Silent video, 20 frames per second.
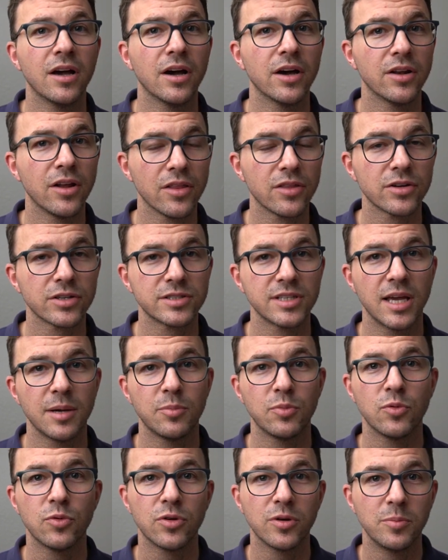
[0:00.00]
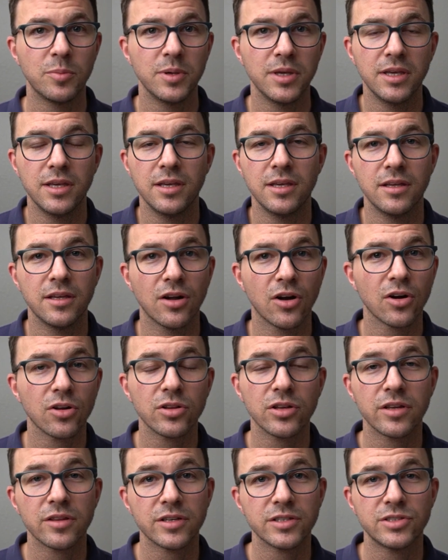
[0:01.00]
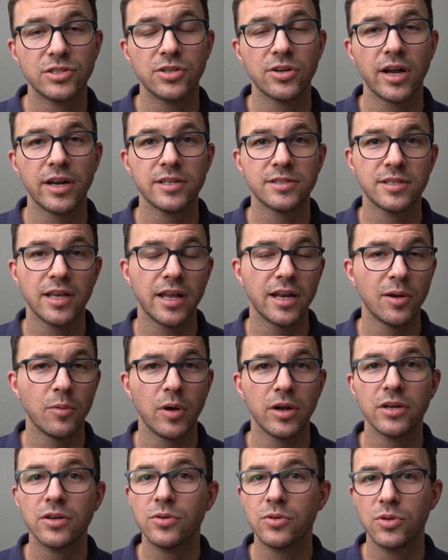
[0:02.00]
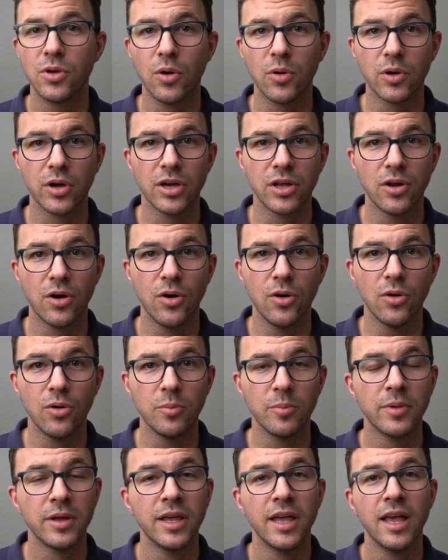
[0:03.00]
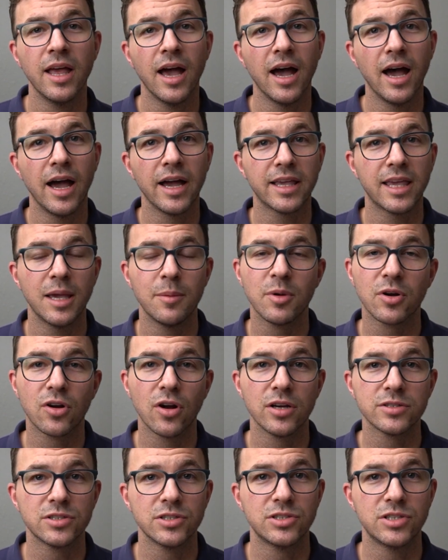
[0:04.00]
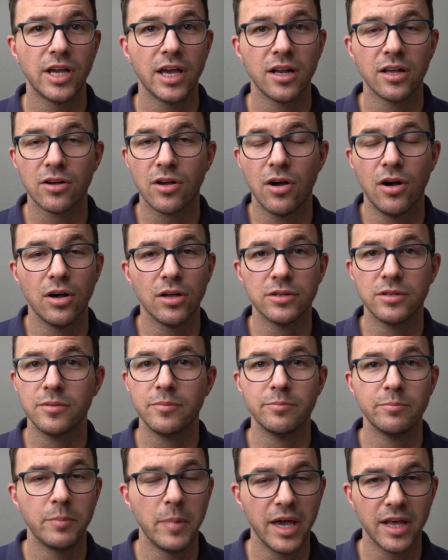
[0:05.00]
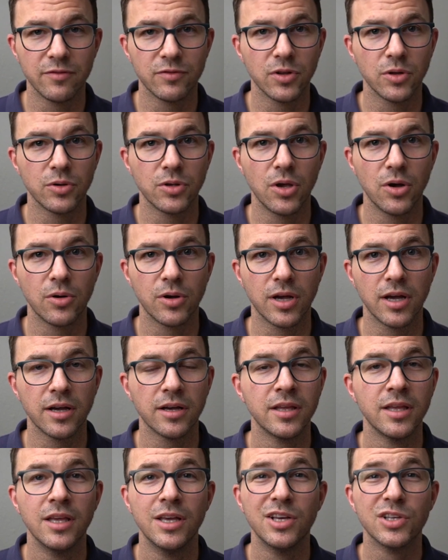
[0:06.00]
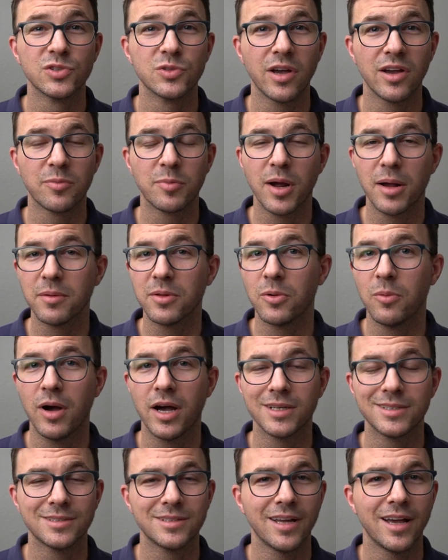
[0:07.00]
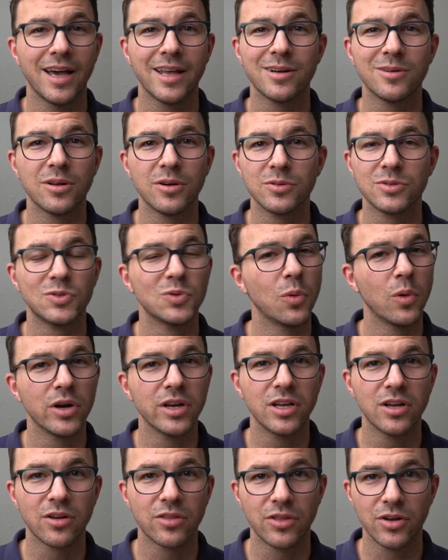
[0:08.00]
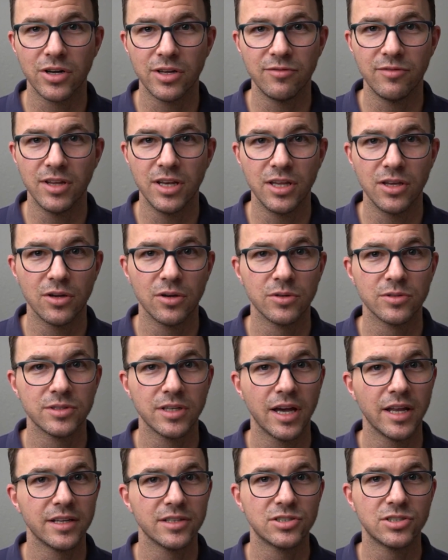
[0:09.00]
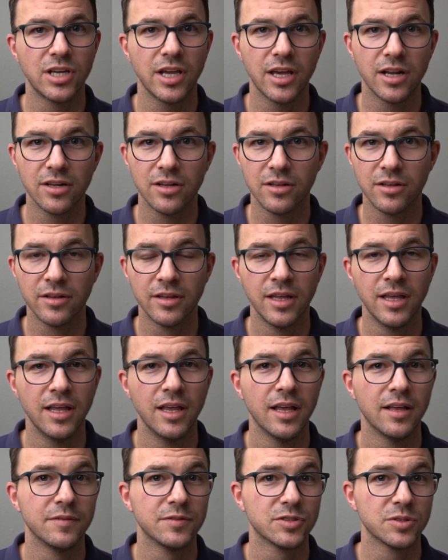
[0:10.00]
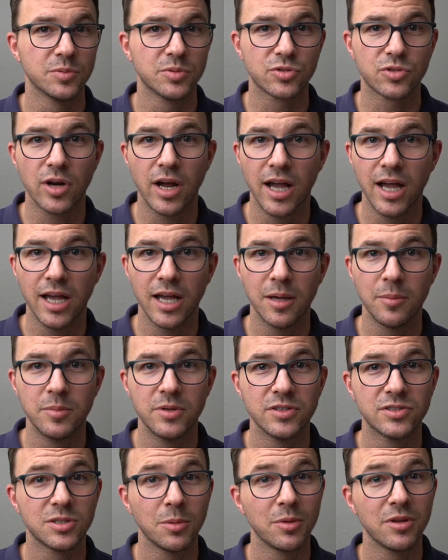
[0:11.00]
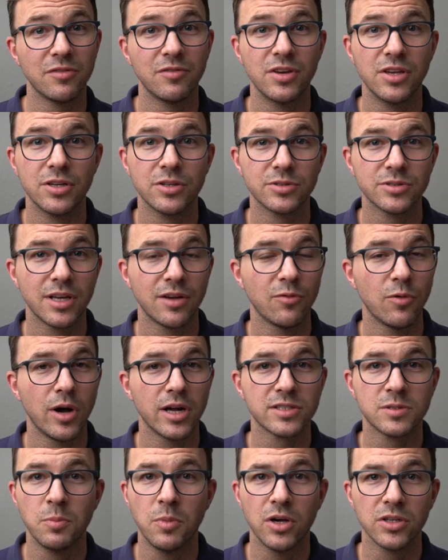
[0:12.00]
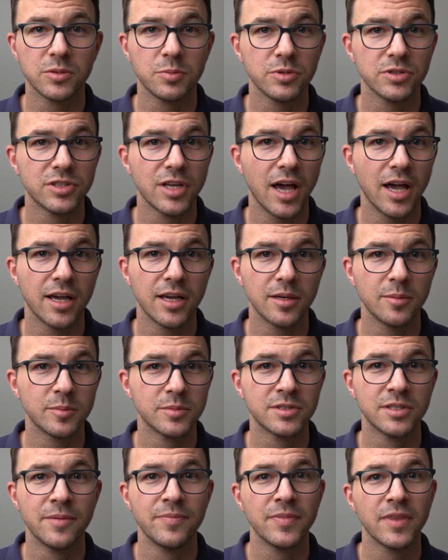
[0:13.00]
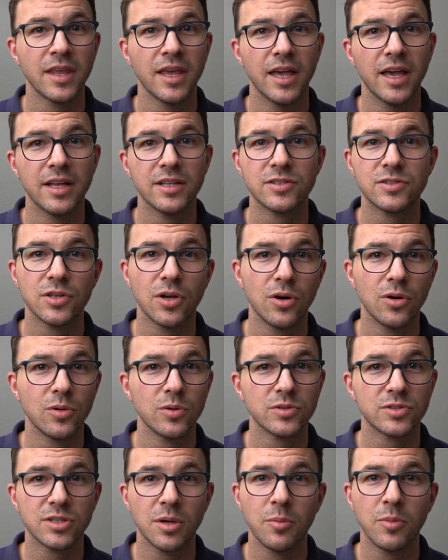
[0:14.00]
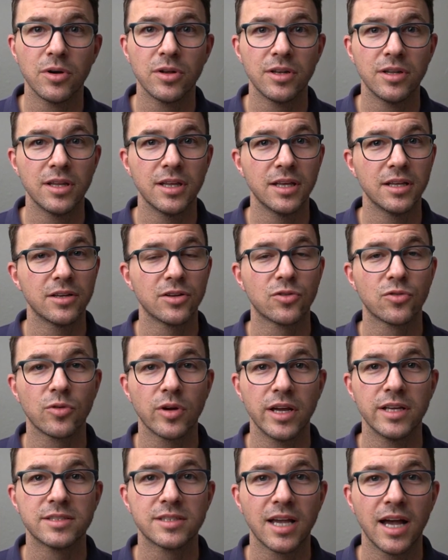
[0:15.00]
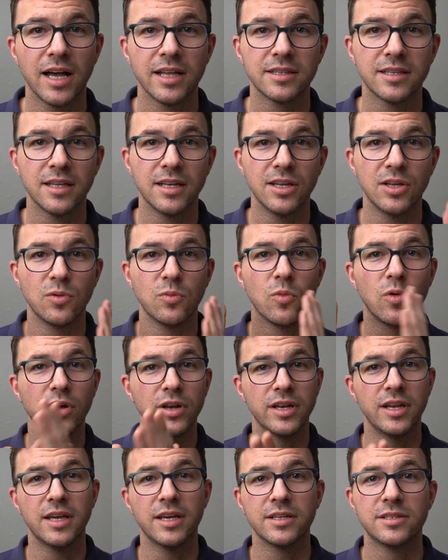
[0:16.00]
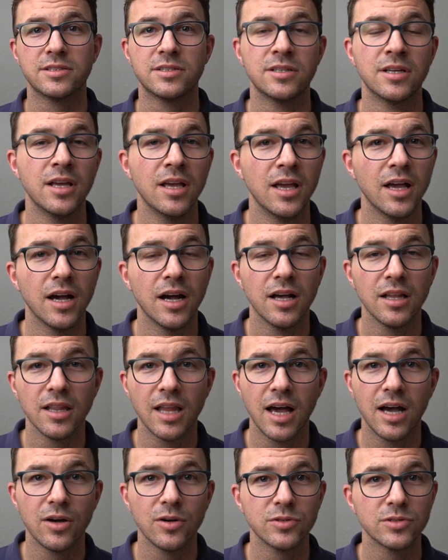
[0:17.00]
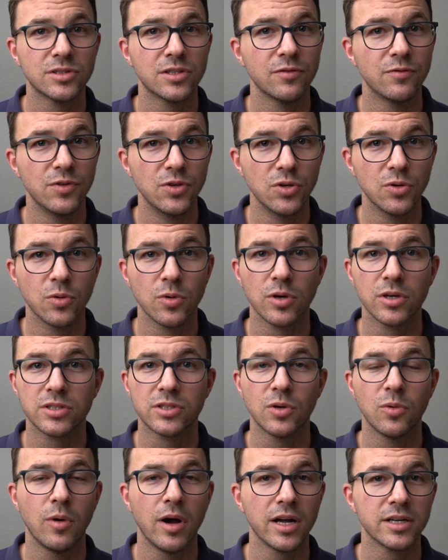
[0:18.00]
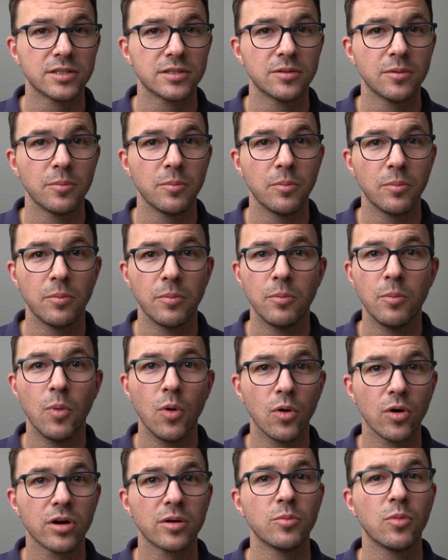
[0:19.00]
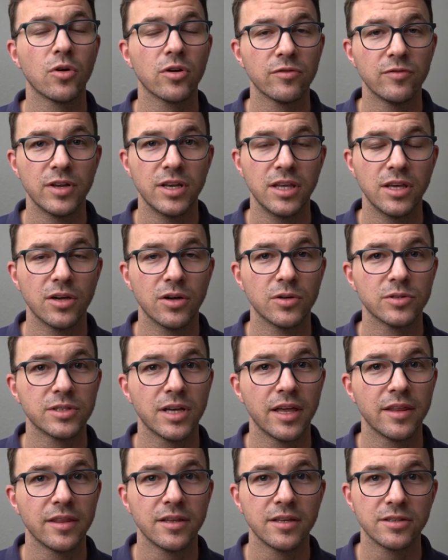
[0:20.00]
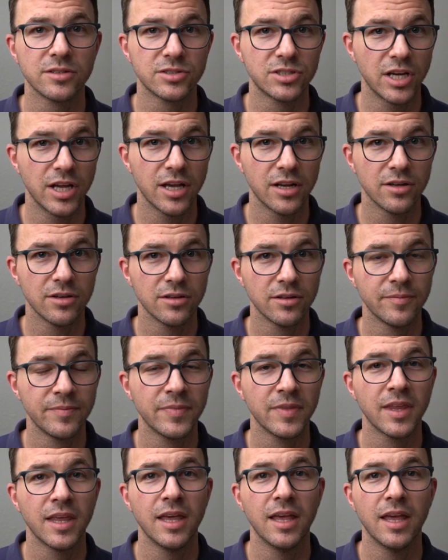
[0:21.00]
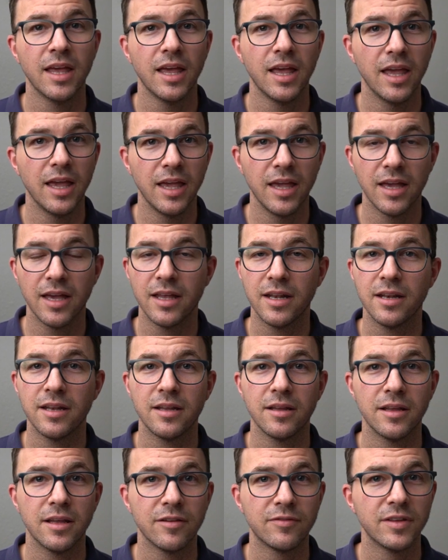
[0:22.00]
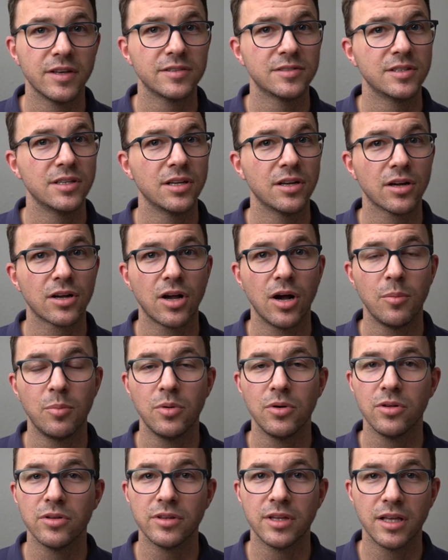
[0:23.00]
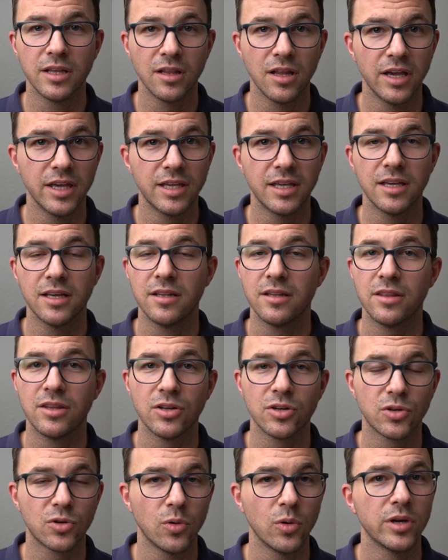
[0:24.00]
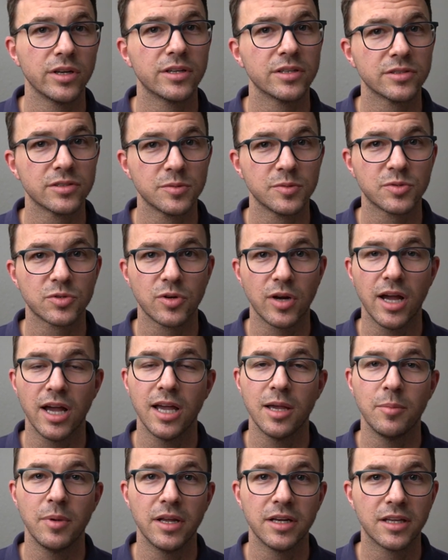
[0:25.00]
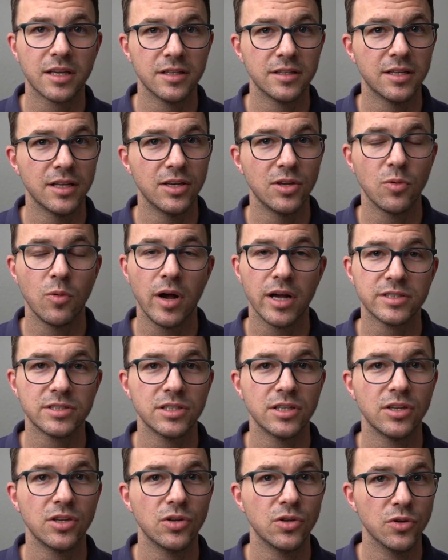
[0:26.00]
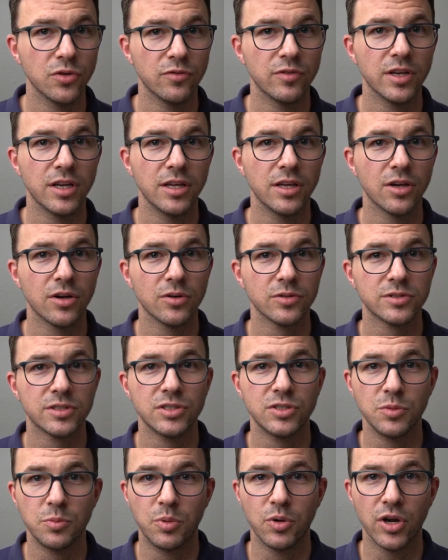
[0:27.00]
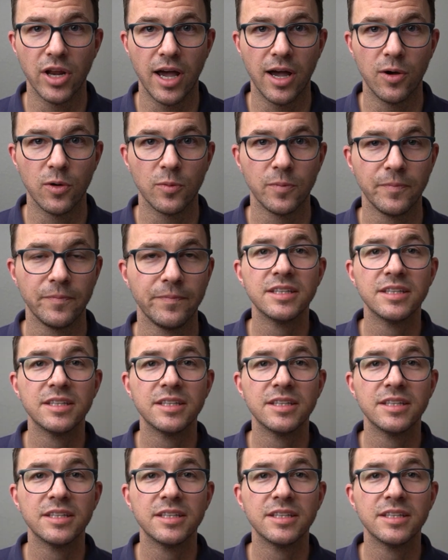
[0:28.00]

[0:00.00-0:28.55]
Another example would be earlier this year, I decided I want to do yoga at home. I came across a channel called Manflow Yoga. So I probably watched, I don't know, 20 or 30 videos on his channel, subscribed. Some of the videos I've watched multiple times. And so someone that creates content in one niche allows the viewer to watch more and more videos on their channel. And if they've seen a couple, they like it, they're going to subscribe and continue watching new videos that you put out.